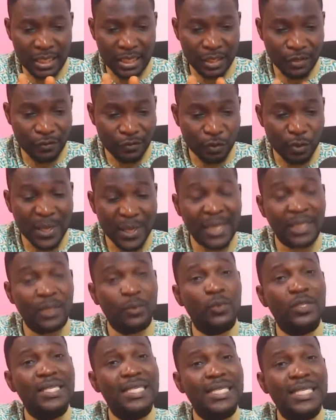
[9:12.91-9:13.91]
If you are the
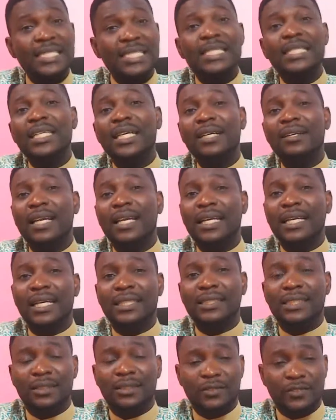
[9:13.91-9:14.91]
one sitting down like
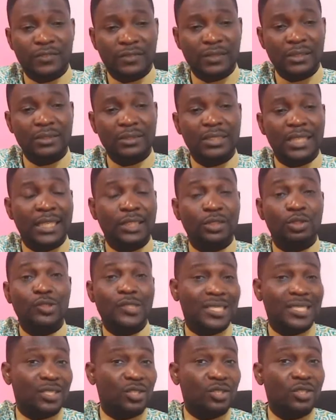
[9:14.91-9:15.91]
that and you feel like you
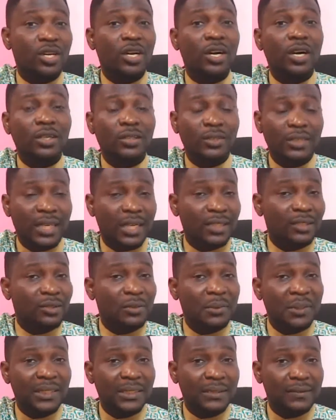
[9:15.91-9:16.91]
are stuck, you can't
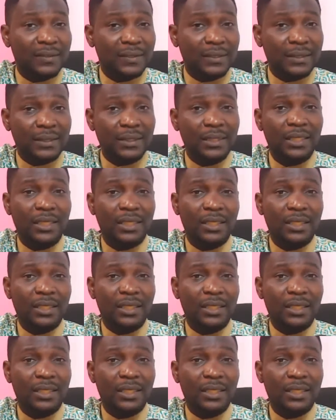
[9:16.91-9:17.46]
do anything,